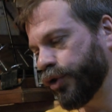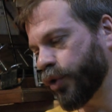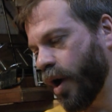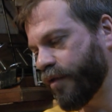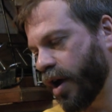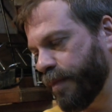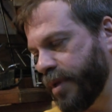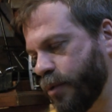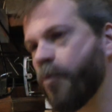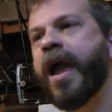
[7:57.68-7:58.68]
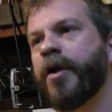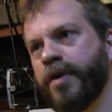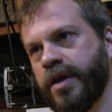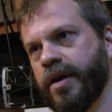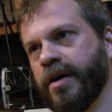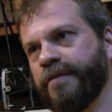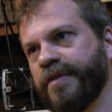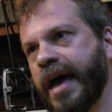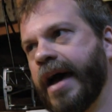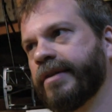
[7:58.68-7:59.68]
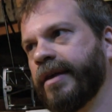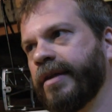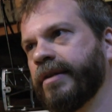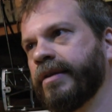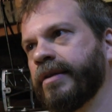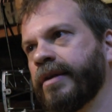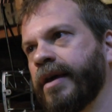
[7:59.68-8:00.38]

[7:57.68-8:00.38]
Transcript: so I've got to be wary of that and